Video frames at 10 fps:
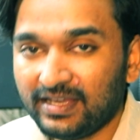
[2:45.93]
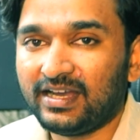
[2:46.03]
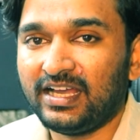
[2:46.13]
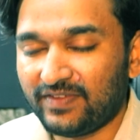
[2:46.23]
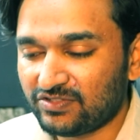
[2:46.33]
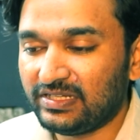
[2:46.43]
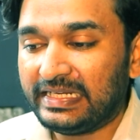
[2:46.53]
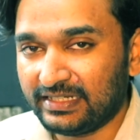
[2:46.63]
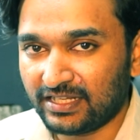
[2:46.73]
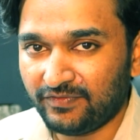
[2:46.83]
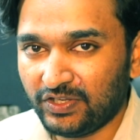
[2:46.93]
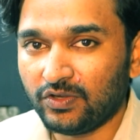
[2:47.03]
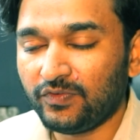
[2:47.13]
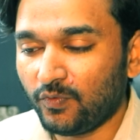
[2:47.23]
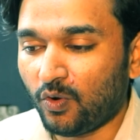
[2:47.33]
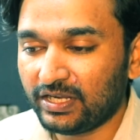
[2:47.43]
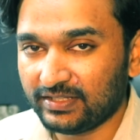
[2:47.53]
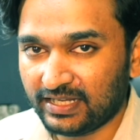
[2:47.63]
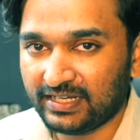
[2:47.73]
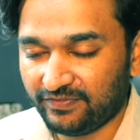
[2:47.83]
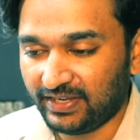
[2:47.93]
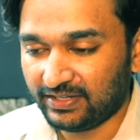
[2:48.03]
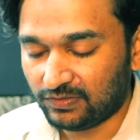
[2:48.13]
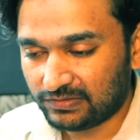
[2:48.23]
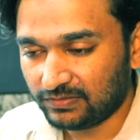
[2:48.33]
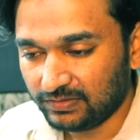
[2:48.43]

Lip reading: I have actually done a video if you want that effect also.